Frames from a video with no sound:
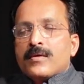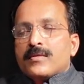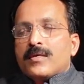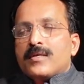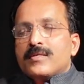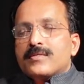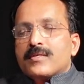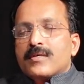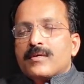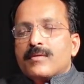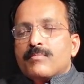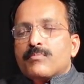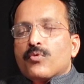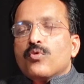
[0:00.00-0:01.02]
That is
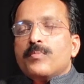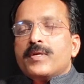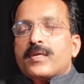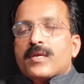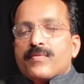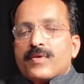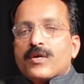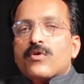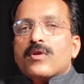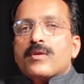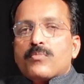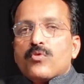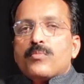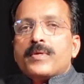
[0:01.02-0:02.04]
a plume, we call
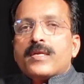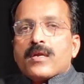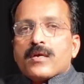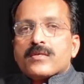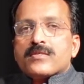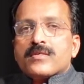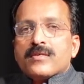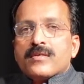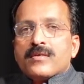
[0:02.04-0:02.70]
it plume interaction.